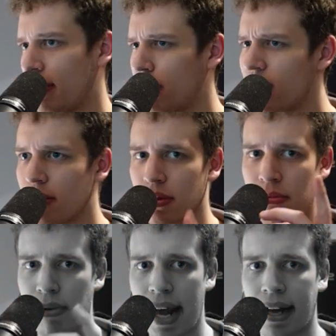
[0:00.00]
Pretty sure it was in
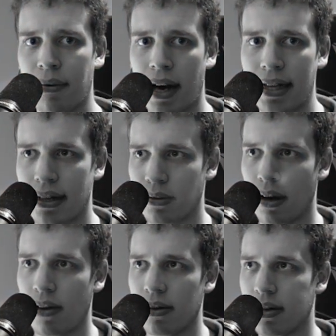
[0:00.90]
black and white as
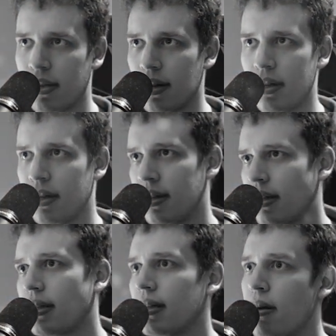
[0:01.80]
well.
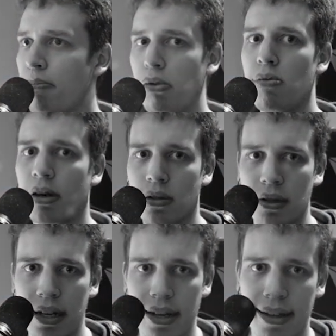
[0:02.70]
So the boomers who
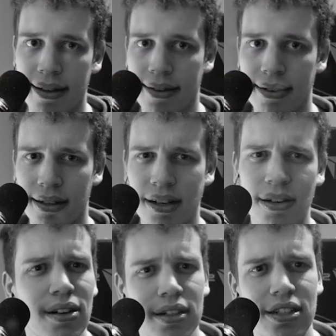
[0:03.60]
did it.
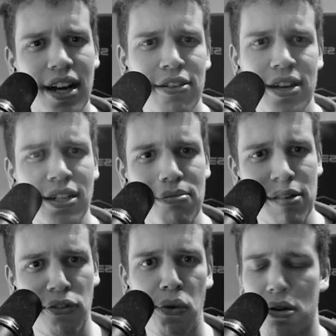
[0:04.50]
Or the generation
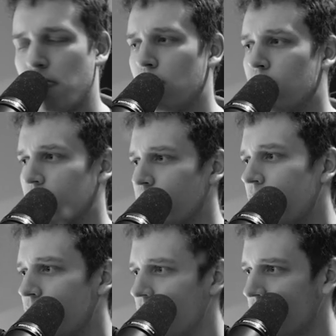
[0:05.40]
before the boomers,
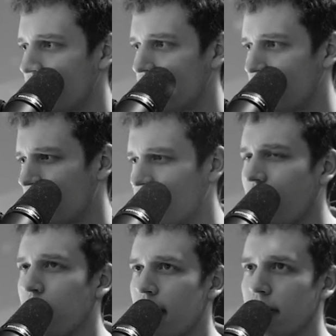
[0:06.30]
maybe.
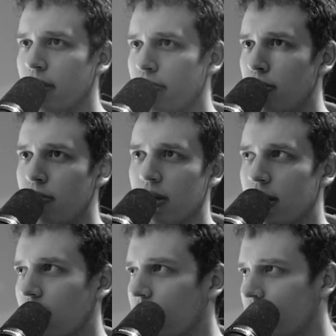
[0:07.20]
Bet it was the boomers
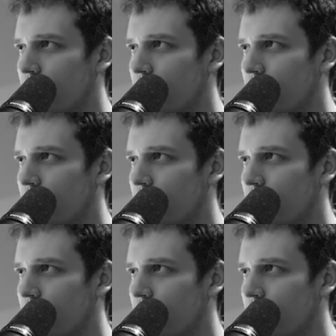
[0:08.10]
though.